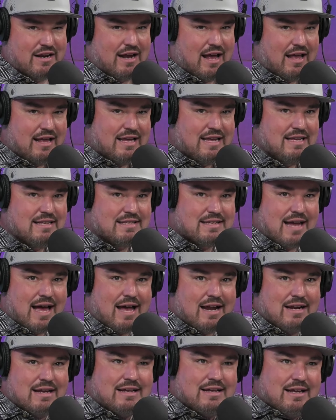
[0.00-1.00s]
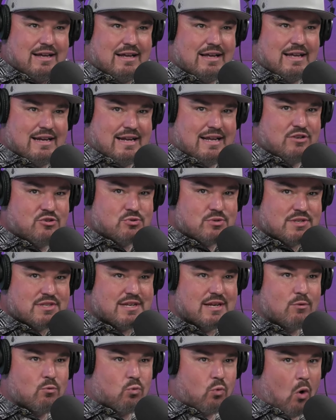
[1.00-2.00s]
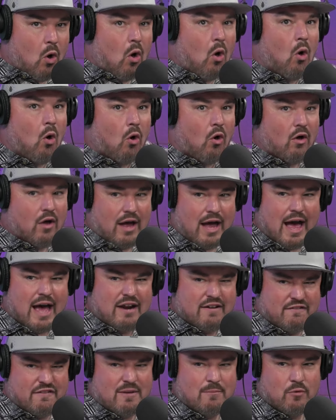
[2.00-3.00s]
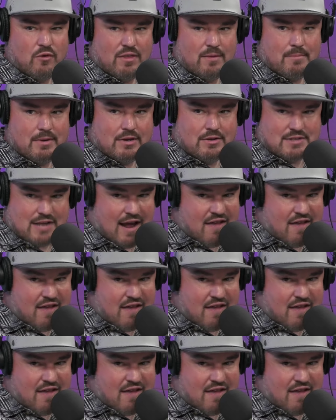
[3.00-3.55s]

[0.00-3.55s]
And he's got an interesting role ahead of him with the Bills.